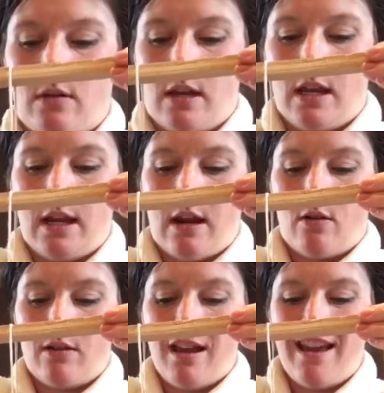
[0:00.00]
in and
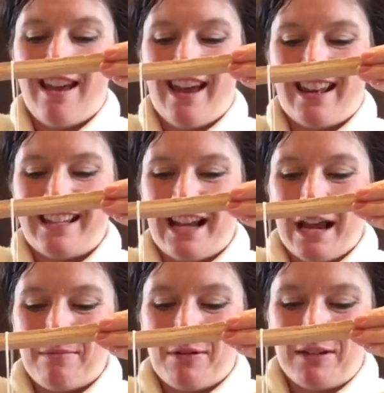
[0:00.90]
out at a time. Oh